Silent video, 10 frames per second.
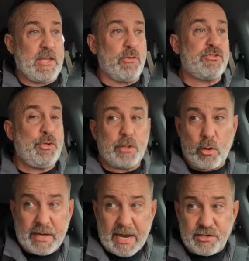Those two
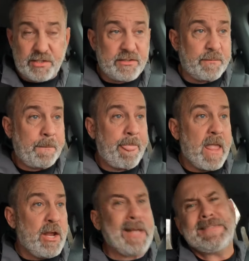locations.
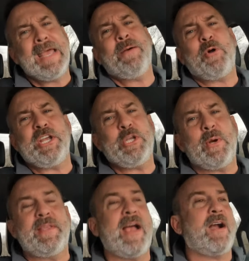You're like, Tim, what are you
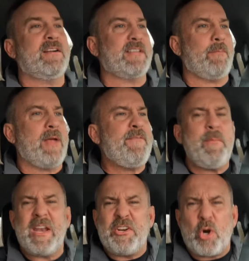doing there? I was like, man, have
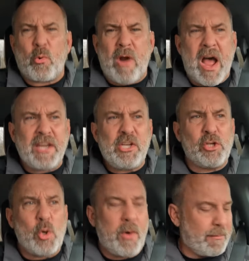you been under a rock? You
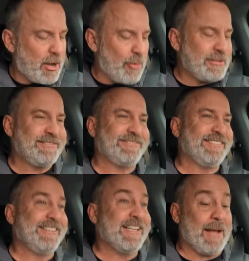don't know where I'm going?
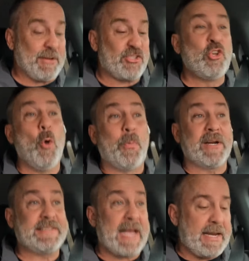I'm like,
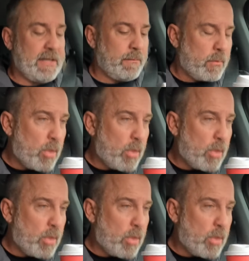super excited.